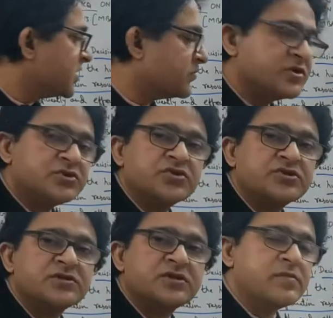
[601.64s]
and human
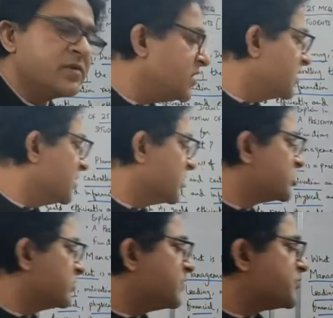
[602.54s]
resources. There
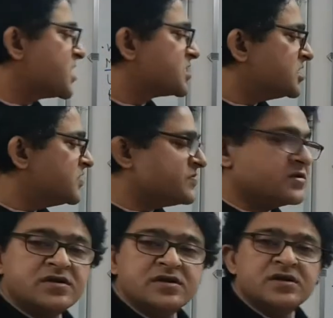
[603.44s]
should be productive